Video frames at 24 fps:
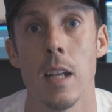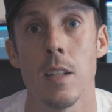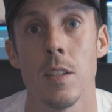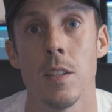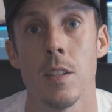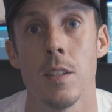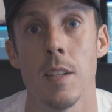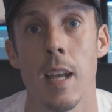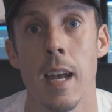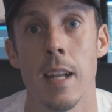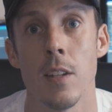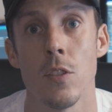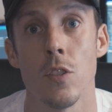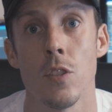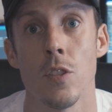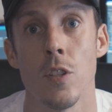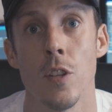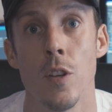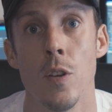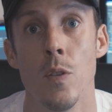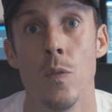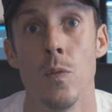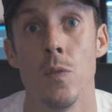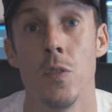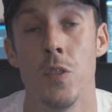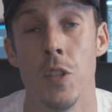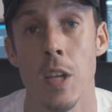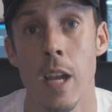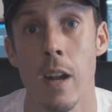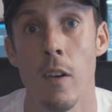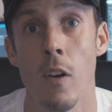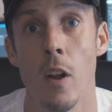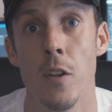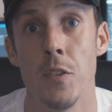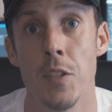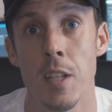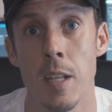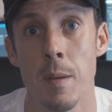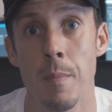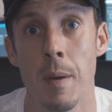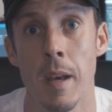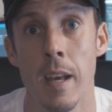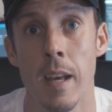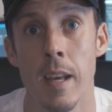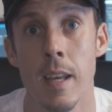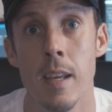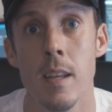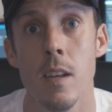set to 0
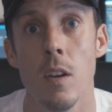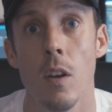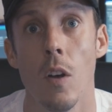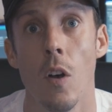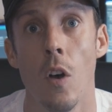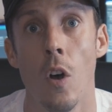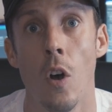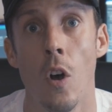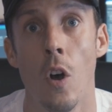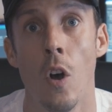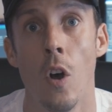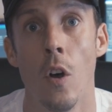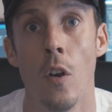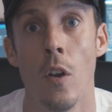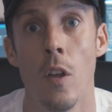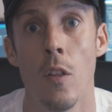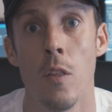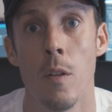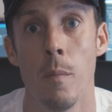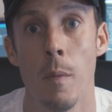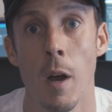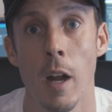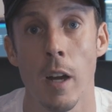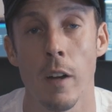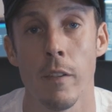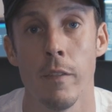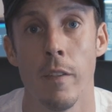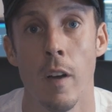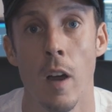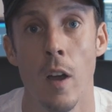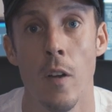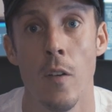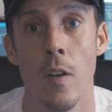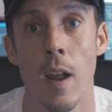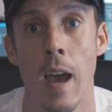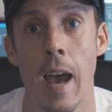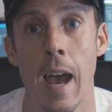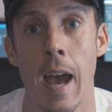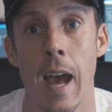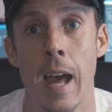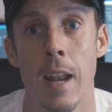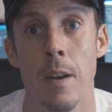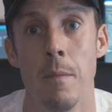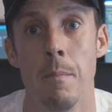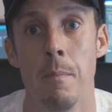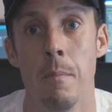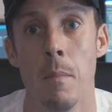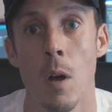dB on the microphone
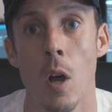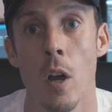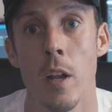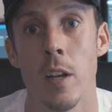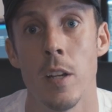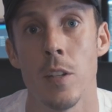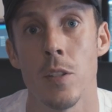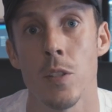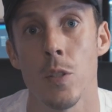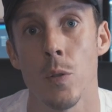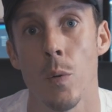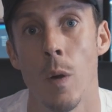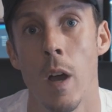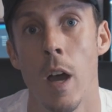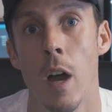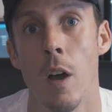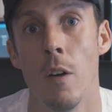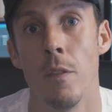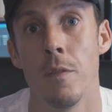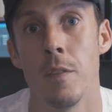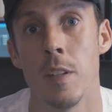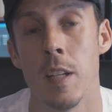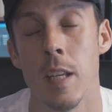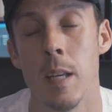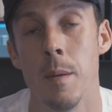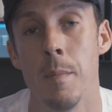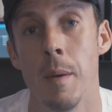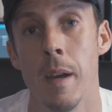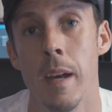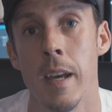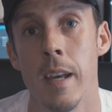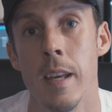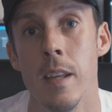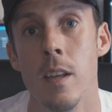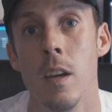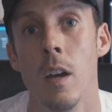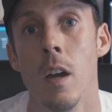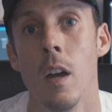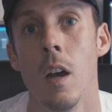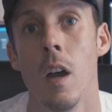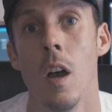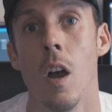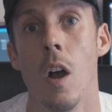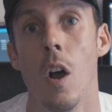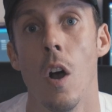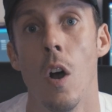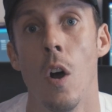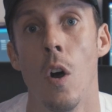and -12 dB
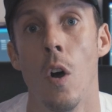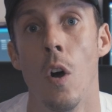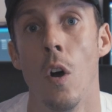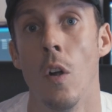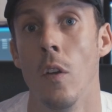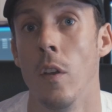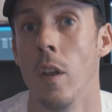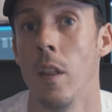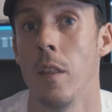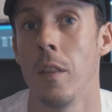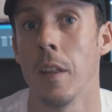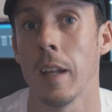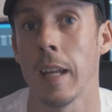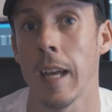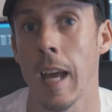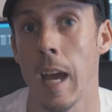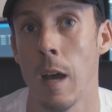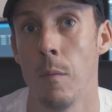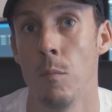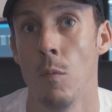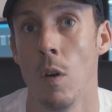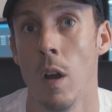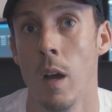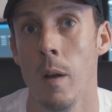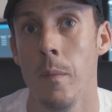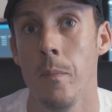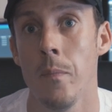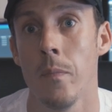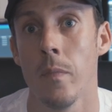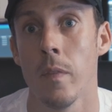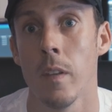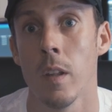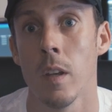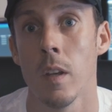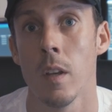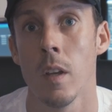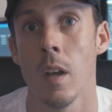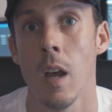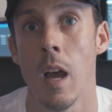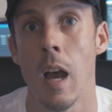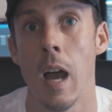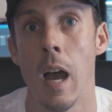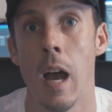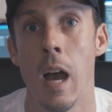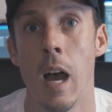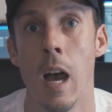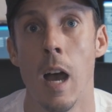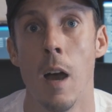on the camera.
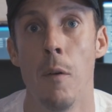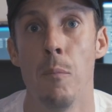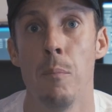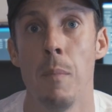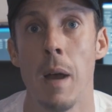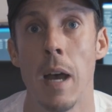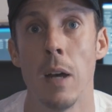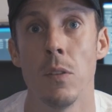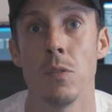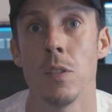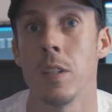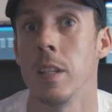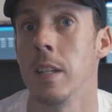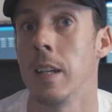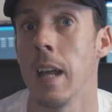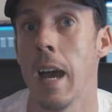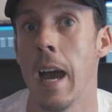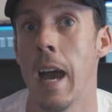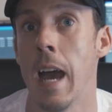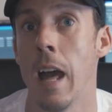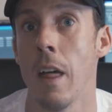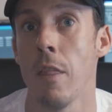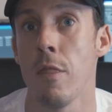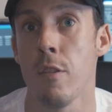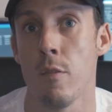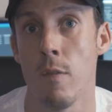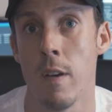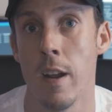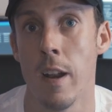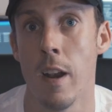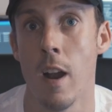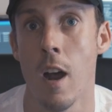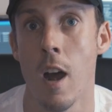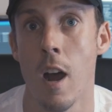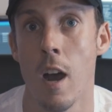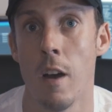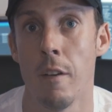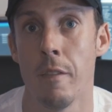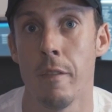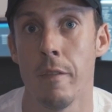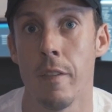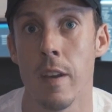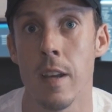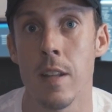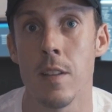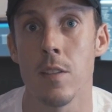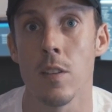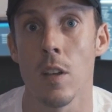Mounted at 3.5
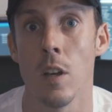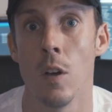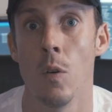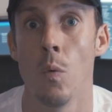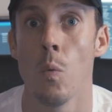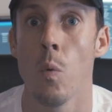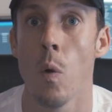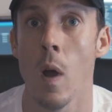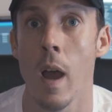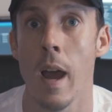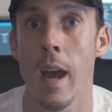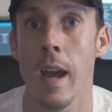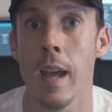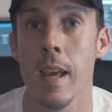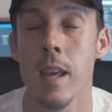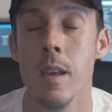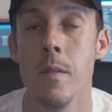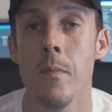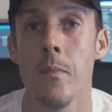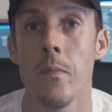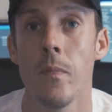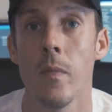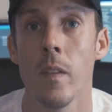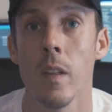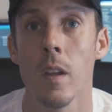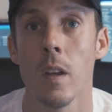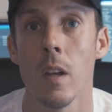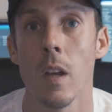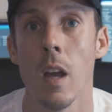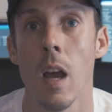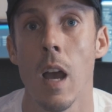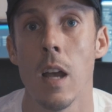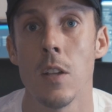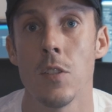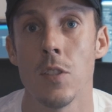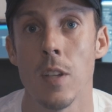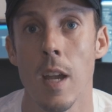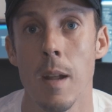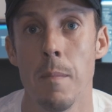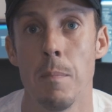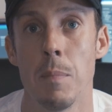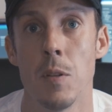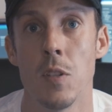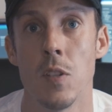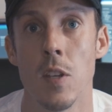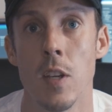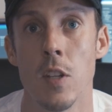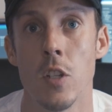feet away. Same
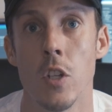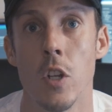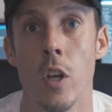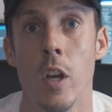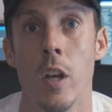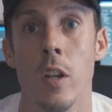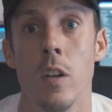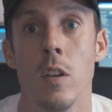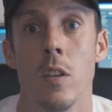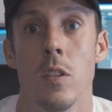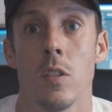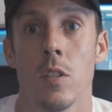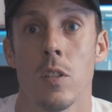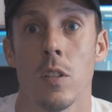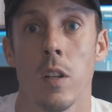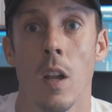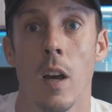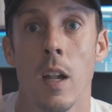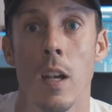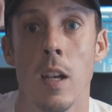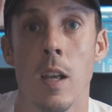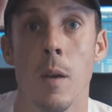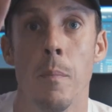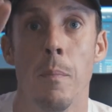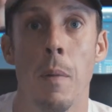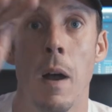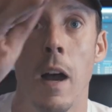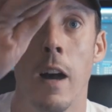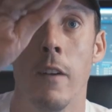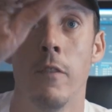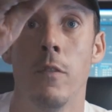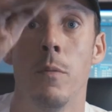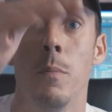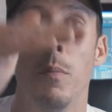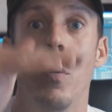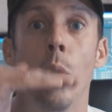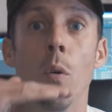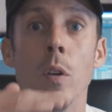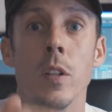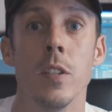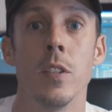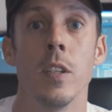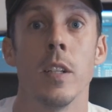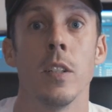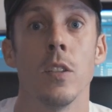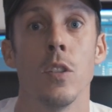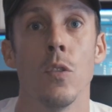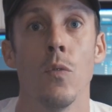position, slightly above,
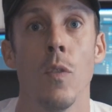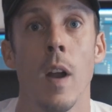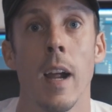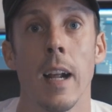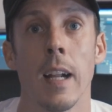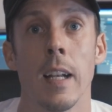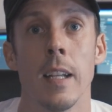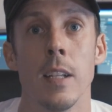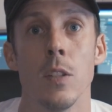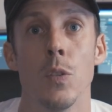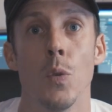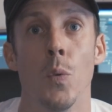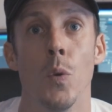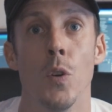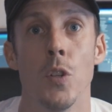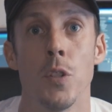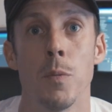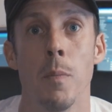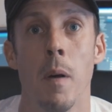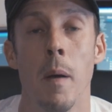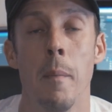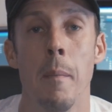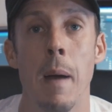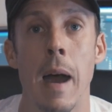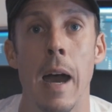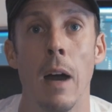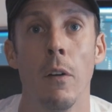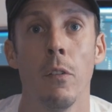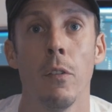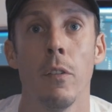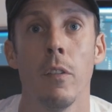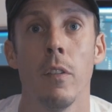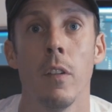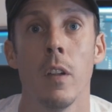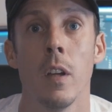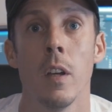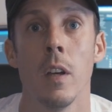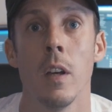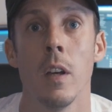pointing directly towards my mouth.